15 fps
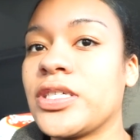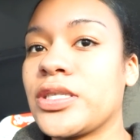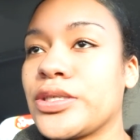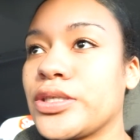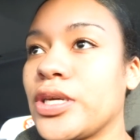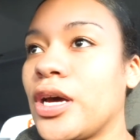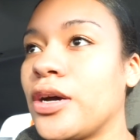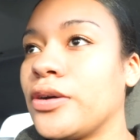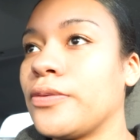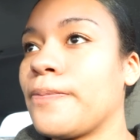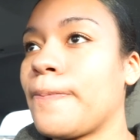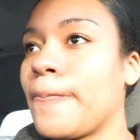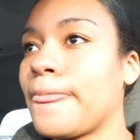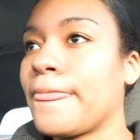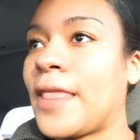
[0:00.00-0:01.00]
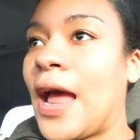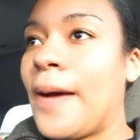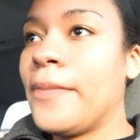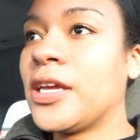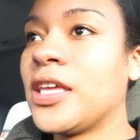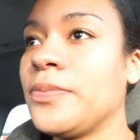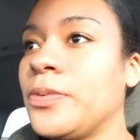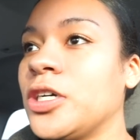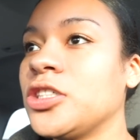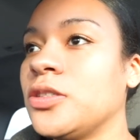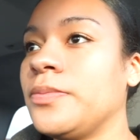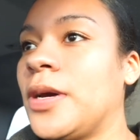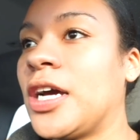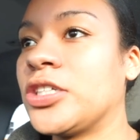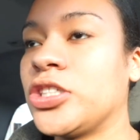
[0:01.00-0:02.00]
So I'm gonna keep watching
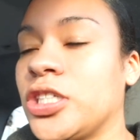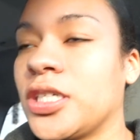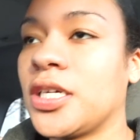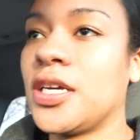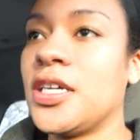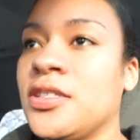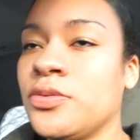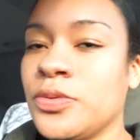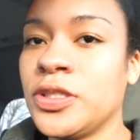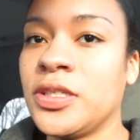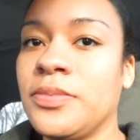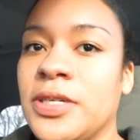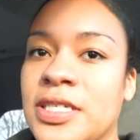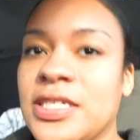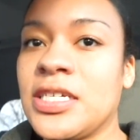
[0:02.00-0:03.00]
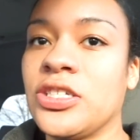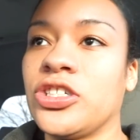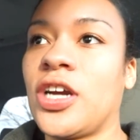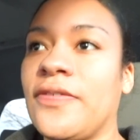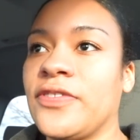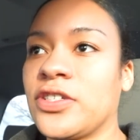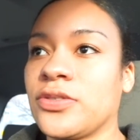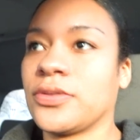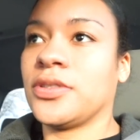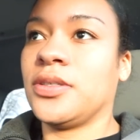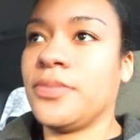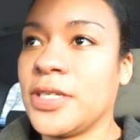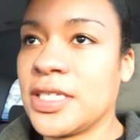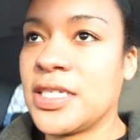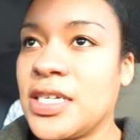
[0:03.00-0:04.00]
Patrick. It's really busy. Traffic's really
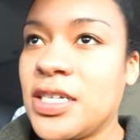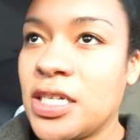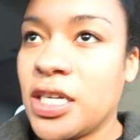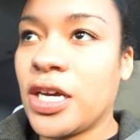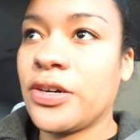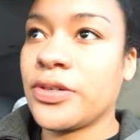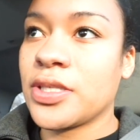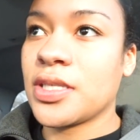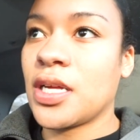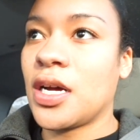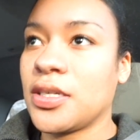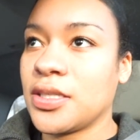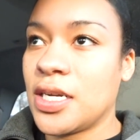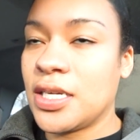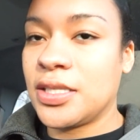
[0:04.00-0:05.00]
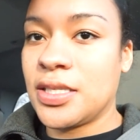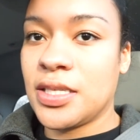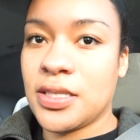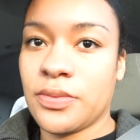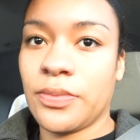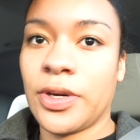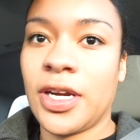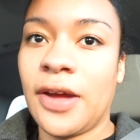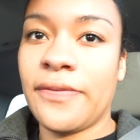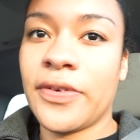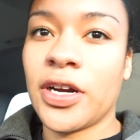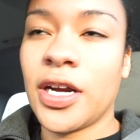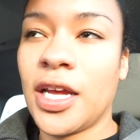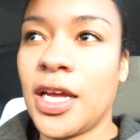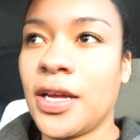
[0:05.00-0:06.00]
busy. You know, it's the holiday season,
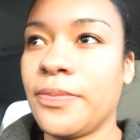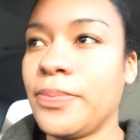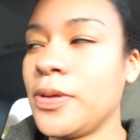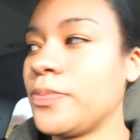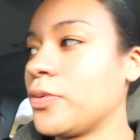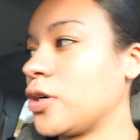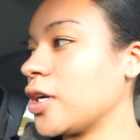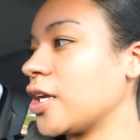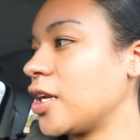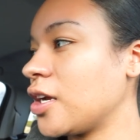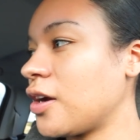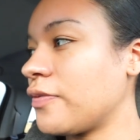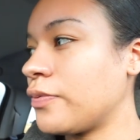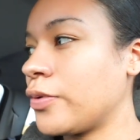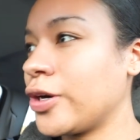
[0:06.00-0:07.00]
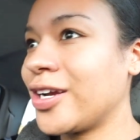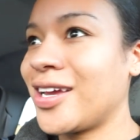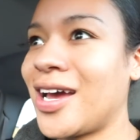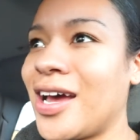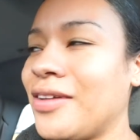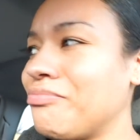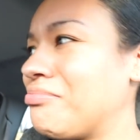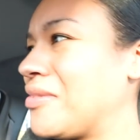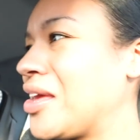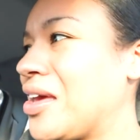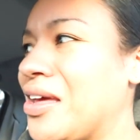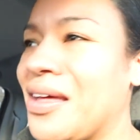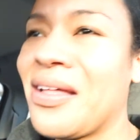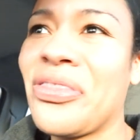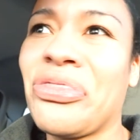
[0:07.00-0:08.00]
whatever. And people are getting off work at
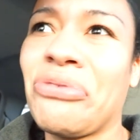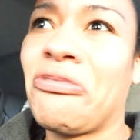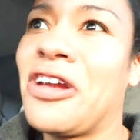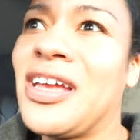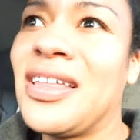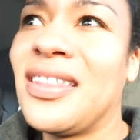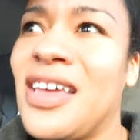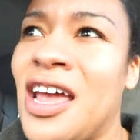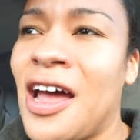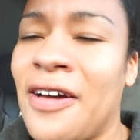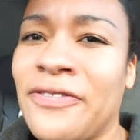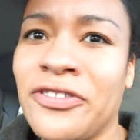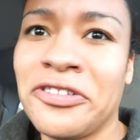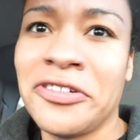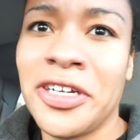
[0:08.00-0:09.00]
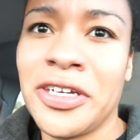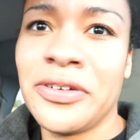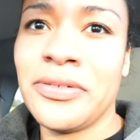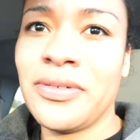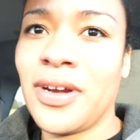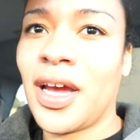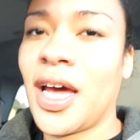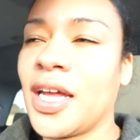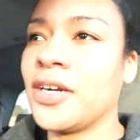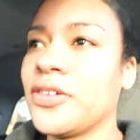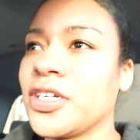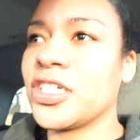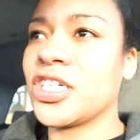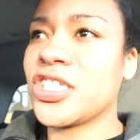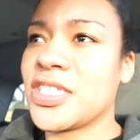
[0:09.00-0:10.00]
3 p.m. I don't
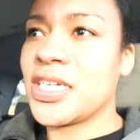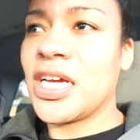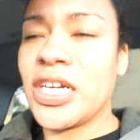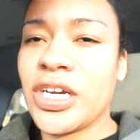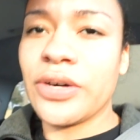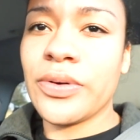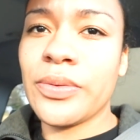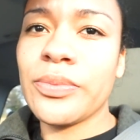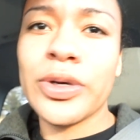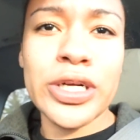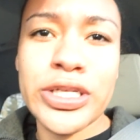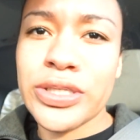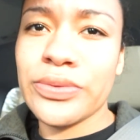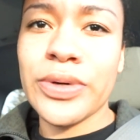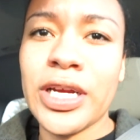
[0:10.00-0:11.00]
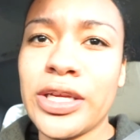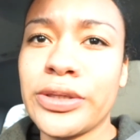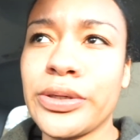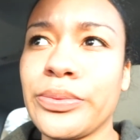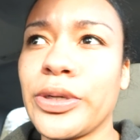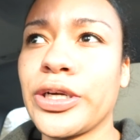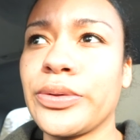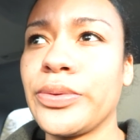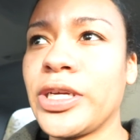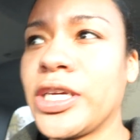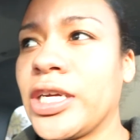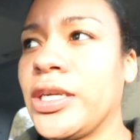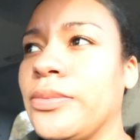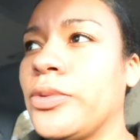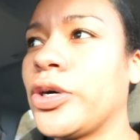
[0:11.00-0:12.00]
understand. No one works a regular work week
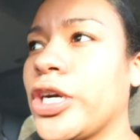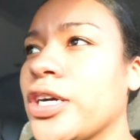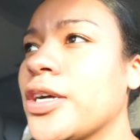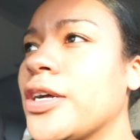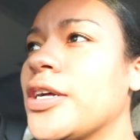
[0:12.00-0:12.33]
anymore.